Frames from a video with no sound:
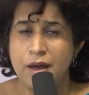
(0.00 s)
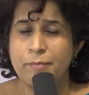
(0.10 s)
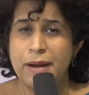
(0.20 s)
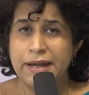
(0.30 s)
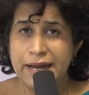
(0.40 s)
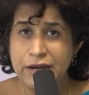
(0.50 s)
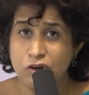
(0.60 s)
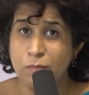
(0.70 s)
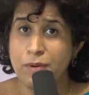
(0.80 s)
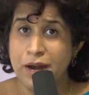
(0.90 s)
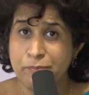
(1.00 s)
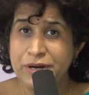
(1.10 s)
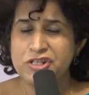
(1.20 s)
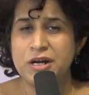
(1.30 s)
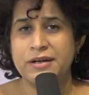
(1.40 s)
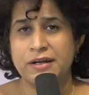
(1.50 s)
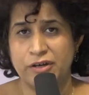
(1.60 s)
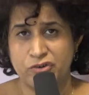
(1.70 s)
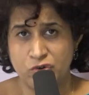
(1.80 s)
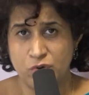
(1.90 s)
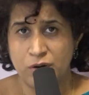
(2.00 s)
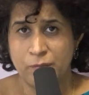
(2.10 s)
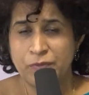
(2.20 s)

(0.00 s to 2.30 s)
Maintain your blood pressure under control.